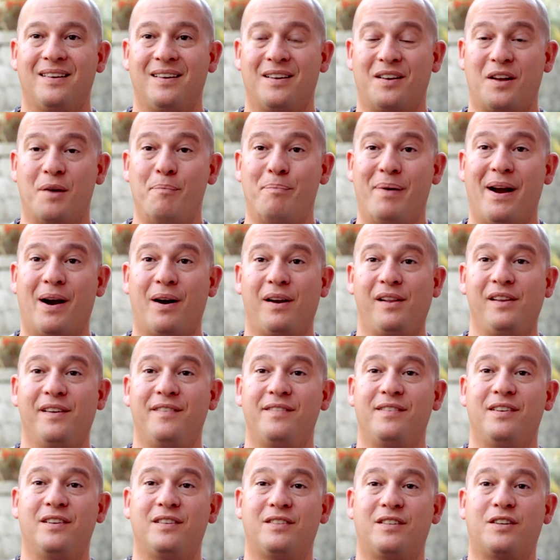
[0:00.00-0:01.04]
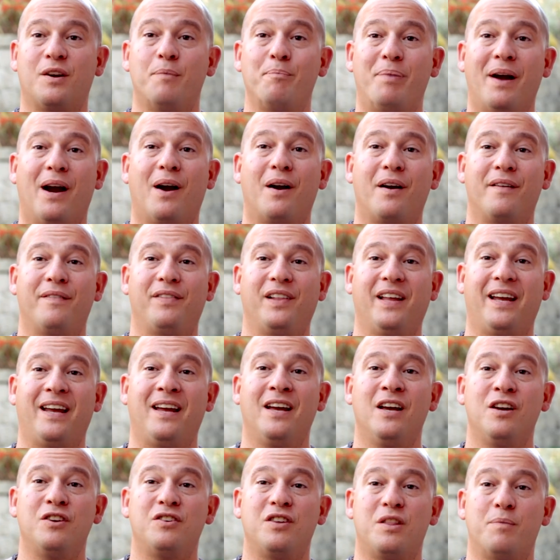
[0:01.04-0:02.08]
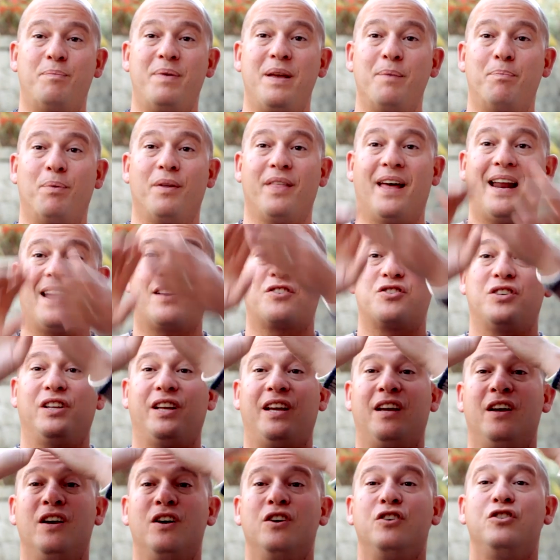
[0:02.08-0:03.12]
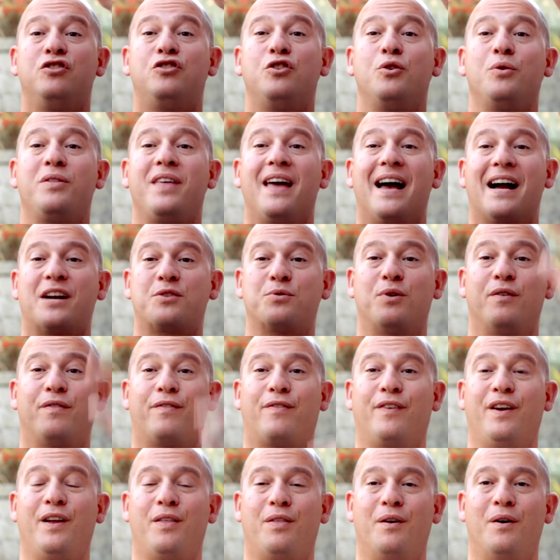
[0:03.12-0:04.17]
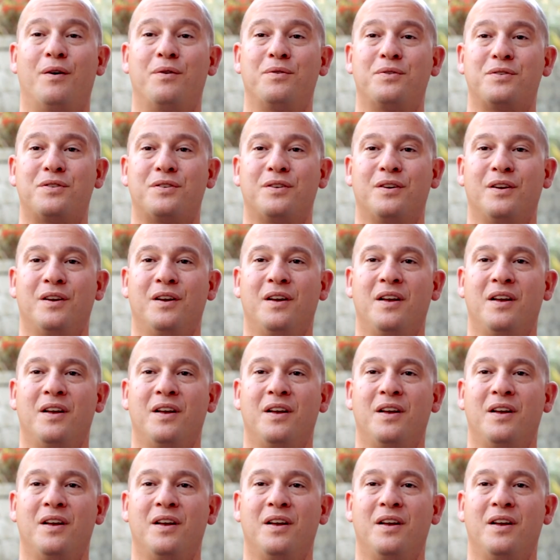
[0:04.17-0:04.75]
comparatively to the people that actually do the actual free throws